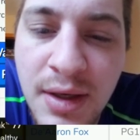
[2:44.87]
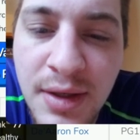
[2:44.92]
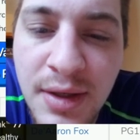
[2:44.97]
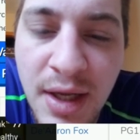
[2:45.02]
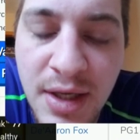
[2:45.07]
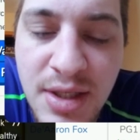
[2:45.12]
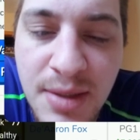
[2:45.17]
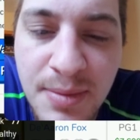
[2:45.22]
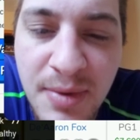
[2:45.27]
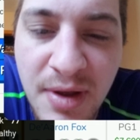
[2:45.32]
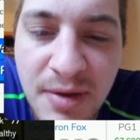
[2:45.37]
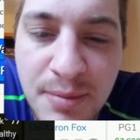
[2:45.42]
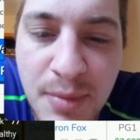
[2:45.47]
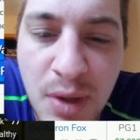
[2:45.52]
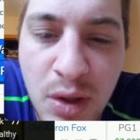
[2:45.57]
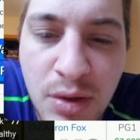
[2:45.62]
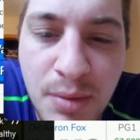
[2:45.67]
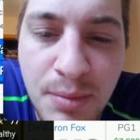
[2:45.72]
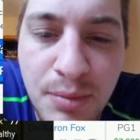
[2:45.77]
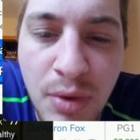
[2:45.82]
Next up, I have
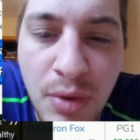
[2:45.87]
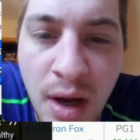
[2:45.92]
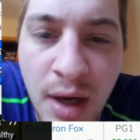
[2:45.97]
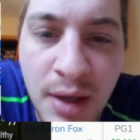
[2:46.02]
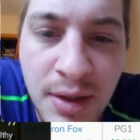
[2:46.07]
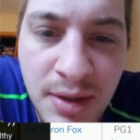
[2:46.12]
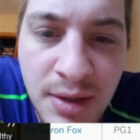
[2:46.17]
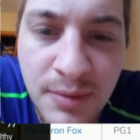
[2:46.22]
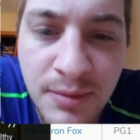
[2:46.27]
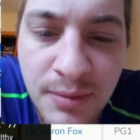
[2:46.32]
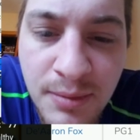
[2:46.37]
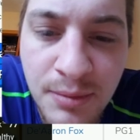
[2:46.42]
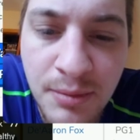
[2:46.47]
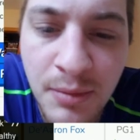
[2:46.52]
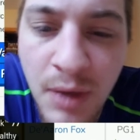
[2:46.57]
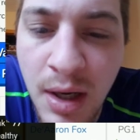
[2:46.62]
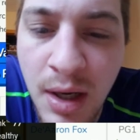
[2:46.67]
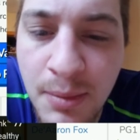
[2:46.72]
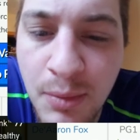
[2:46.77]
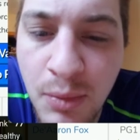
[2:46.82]
Malcolm
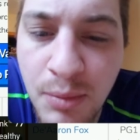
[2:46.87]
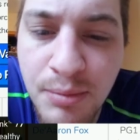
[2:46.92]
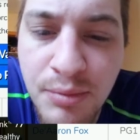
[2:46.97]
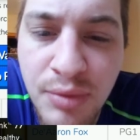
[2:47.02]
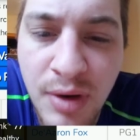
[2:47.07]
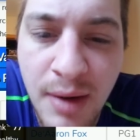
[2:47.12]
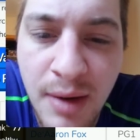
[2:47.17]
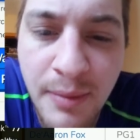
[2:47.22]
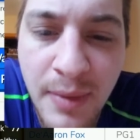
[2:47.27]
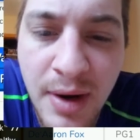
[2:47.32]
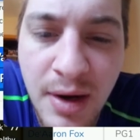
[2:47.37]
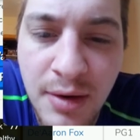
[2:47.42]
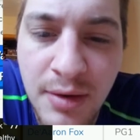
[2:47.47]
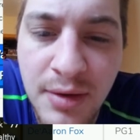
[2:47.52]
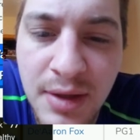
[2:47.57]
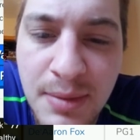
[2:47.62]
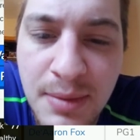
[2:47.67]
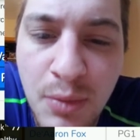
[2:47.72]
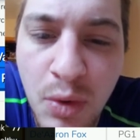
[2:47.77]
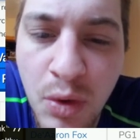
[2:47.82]
Brogdon,
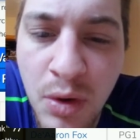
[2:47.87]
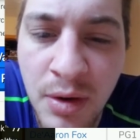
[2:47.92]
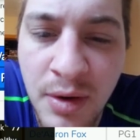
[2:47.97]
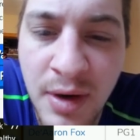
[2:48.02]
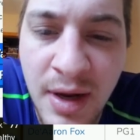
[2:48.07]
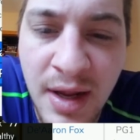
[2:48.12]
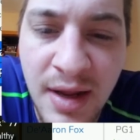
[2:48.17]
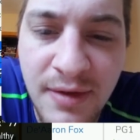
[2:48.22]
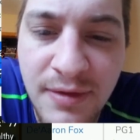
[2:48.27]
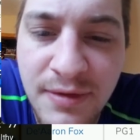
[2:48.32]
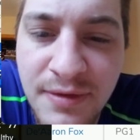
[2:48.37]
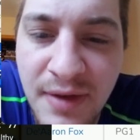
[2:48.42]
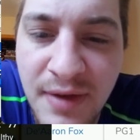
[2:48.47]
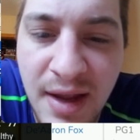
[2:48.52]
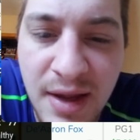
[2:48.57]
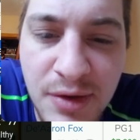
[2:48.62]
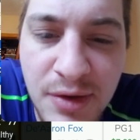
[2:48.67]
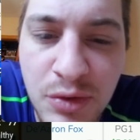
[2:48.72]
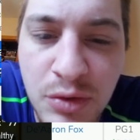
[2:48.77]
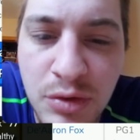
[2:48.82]
primarily more a
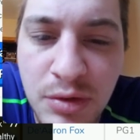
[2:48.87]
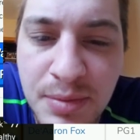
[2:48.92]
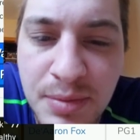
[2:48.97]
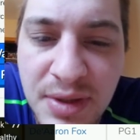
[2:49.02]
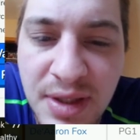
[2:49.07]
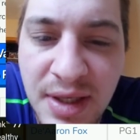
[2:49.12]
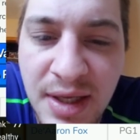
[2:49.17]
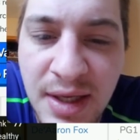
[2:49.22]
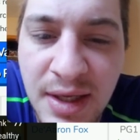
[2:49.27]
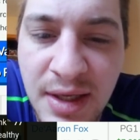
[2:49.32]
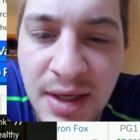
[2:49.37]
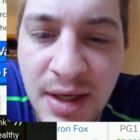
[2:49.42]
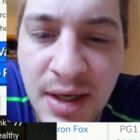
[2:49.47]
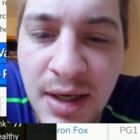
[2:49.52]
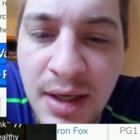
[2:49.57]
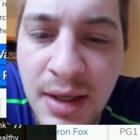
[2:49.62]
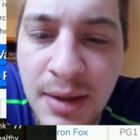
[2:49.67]
FanDuel play.